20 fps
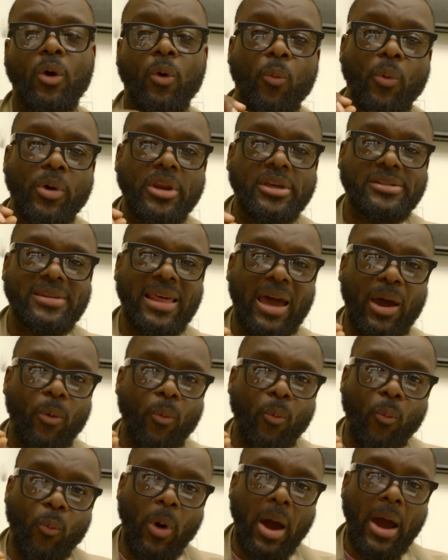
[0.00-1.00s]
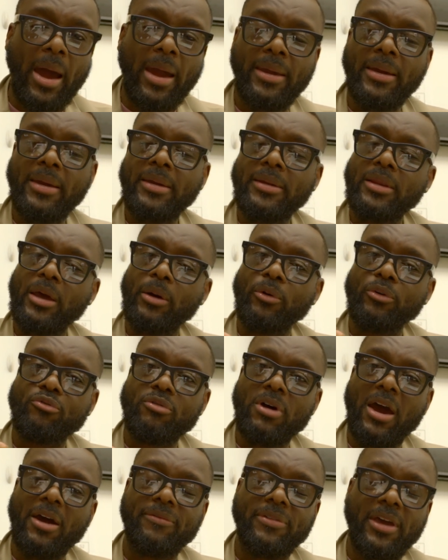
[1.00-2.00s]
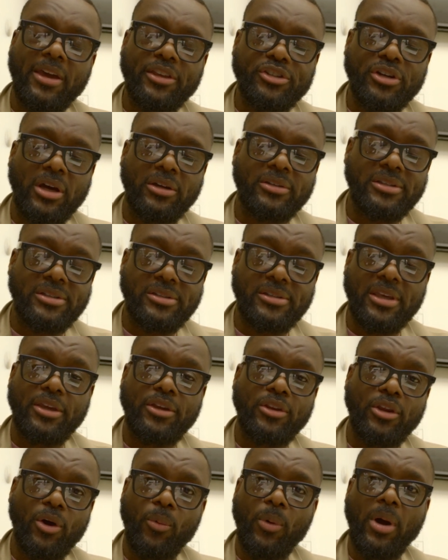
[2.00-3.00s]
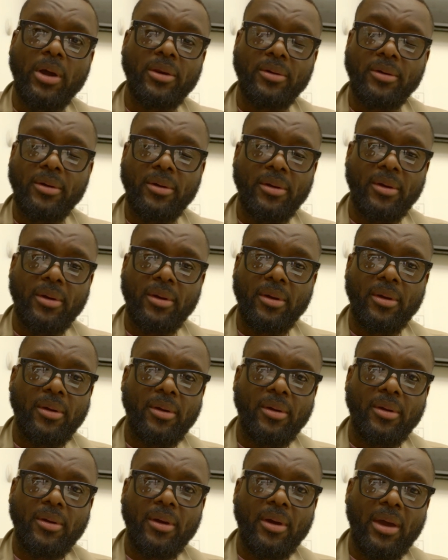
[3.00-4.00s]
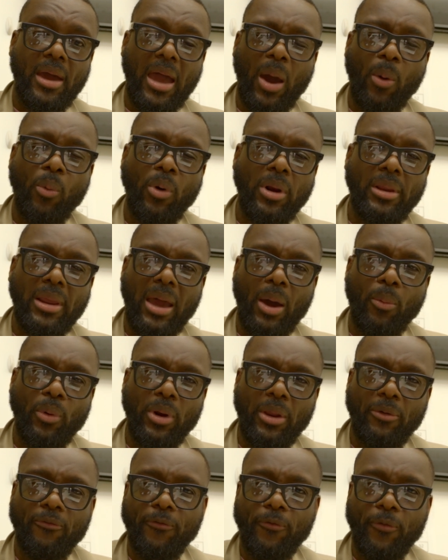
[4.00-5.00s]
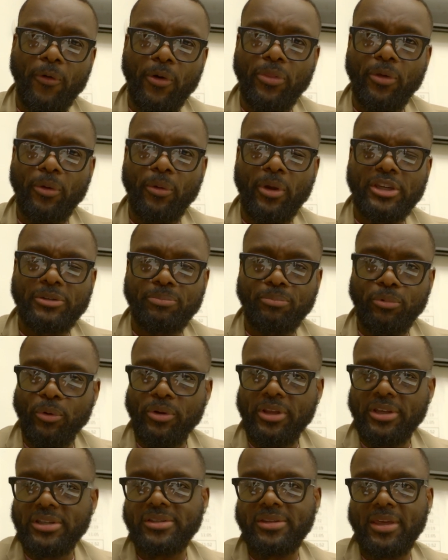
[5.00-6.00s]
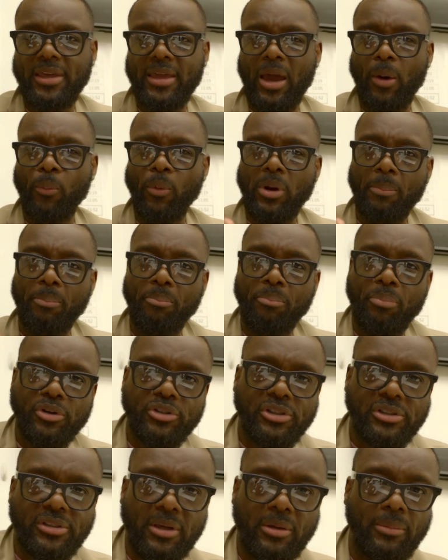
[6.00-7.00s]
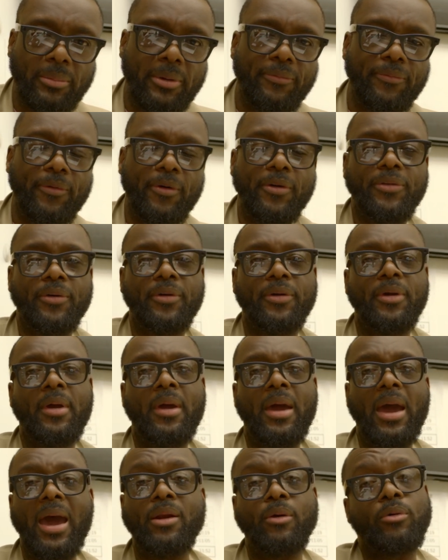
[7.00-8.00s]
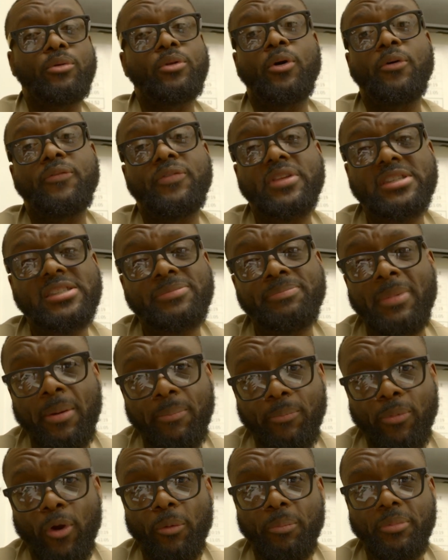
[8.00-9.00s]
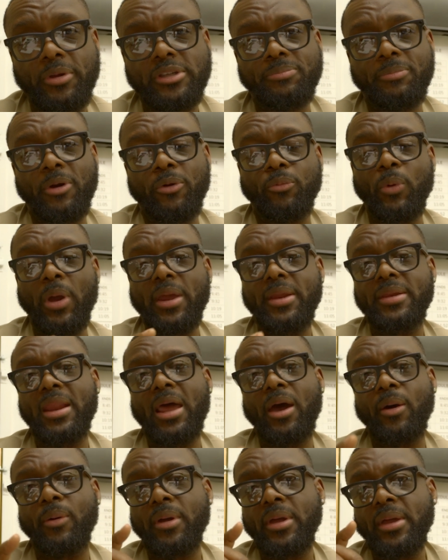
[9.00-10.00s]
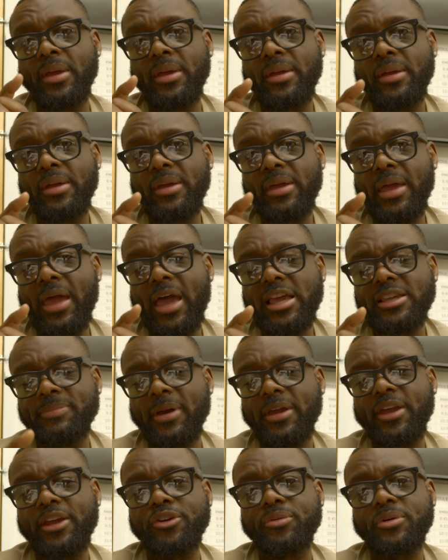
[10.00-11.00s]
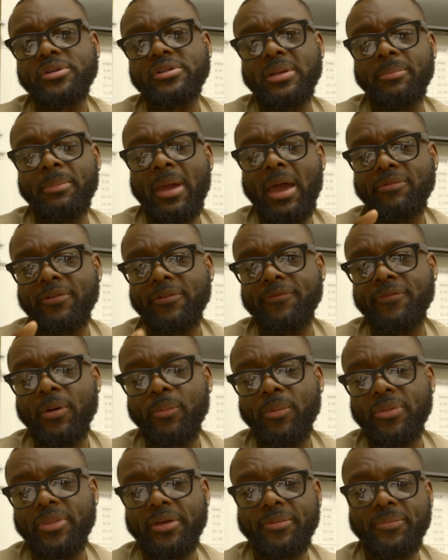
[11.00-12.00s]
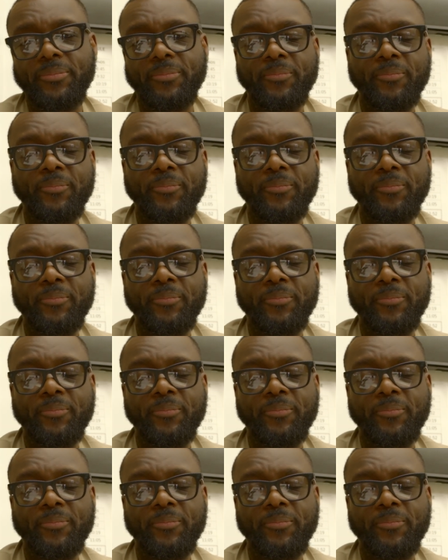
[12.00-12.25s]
What is that why that will drive that child to say, you know what? I want to further explore this thing. I want to push this thing a little bit further. I don't know if this is my purpose, but right now it has my interest. I'm having fun with it.